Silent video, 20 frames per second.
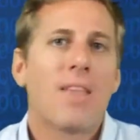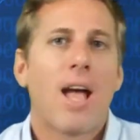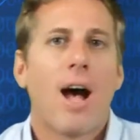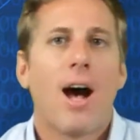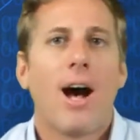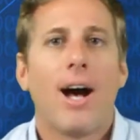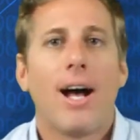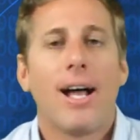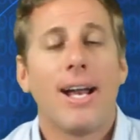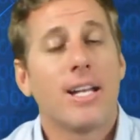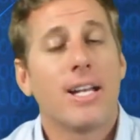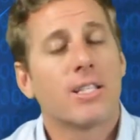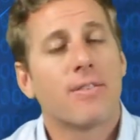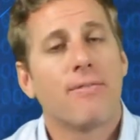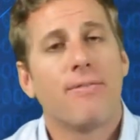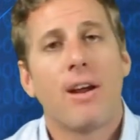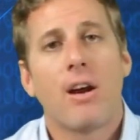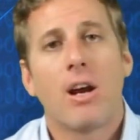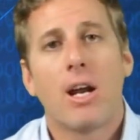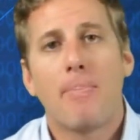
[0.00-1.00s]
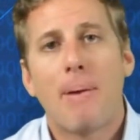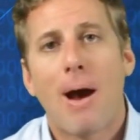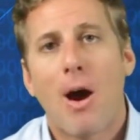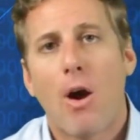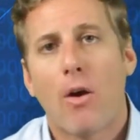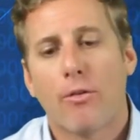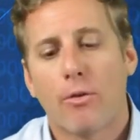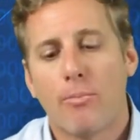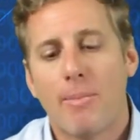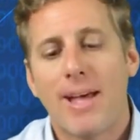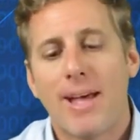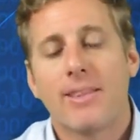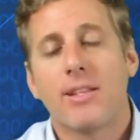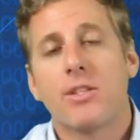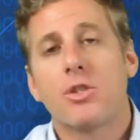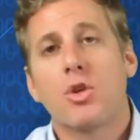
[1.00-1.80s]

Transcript: and it's a very powerful method.